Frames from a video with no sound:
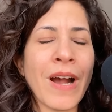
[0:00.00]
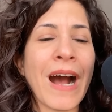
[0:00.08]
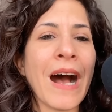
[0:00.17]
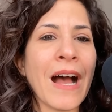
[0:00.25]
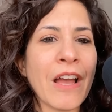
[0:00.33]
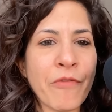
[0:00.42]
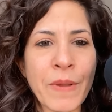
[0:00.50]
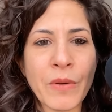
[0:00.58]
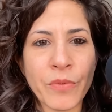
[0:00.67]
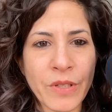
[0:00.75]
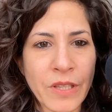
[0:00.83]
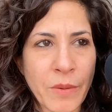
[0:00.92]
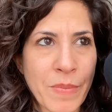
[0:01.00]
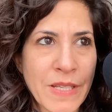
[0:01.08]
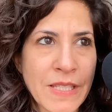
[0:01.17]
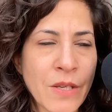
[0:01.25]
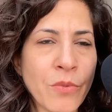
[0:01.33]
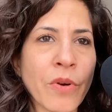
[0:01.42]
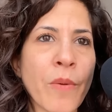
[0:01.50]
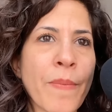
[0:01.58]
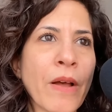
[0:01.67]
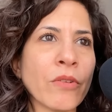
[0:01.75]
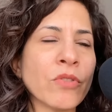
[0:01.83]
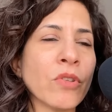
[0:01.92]
I've been really busy. We're
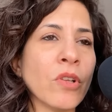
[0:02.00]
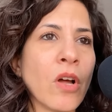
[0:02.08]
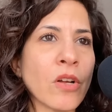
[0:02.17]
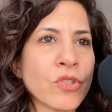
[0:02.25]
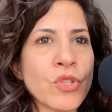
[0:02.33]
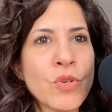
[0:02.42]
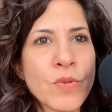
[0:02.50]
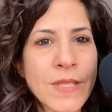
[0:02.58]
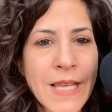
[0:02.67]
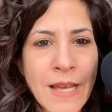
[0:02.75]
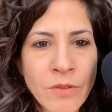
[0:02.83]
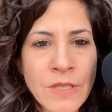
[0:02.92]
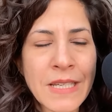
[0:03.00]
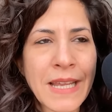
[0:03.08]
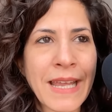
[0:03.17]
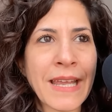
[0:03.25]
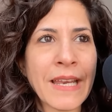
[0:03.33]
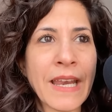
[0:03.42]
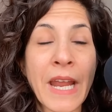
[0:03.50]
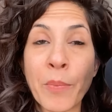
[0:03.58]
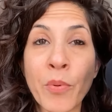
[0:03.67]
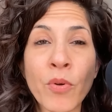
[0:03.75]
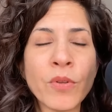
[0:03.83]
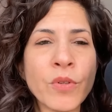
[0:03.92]
about to launch New Sound in
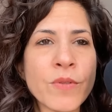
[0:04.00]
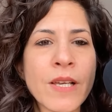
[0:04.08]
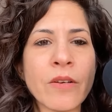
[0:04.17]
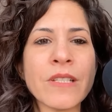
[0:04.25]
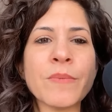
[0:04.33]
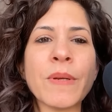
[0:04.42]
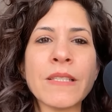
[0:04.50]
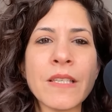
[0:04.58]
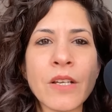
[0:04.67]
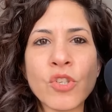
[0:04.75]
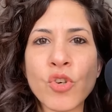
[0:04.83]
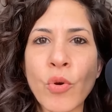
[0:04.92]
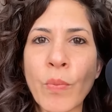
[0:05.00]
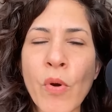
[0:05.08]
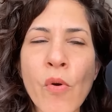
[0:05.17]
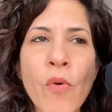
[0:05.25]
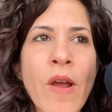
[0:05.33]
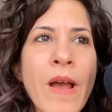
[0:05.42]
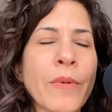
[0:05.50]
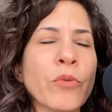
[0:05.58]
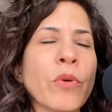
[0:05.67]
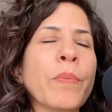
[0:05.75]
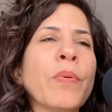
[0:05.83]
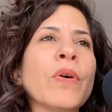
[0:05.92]
April. New Sound is my signature program, and
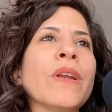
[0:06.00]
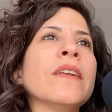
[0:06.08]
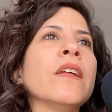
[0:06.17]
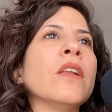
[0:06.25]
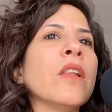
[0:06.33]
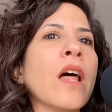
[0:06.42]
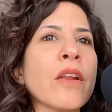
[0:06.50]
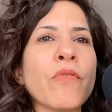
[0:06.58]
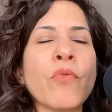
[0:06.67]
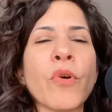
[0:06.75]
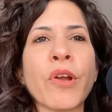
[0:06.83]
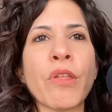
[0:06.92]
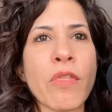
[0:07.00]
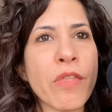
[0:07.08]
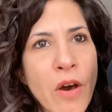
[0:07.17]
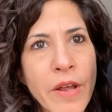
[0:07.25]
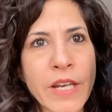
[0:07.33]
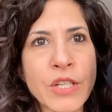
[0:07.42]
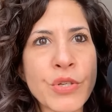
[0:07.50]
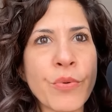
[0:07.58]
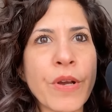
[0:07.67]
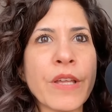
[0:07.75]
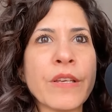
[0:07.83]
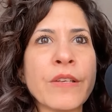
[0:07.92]
we put in a lot of work and thought into
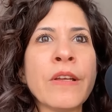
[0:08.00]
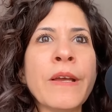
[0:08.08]
it.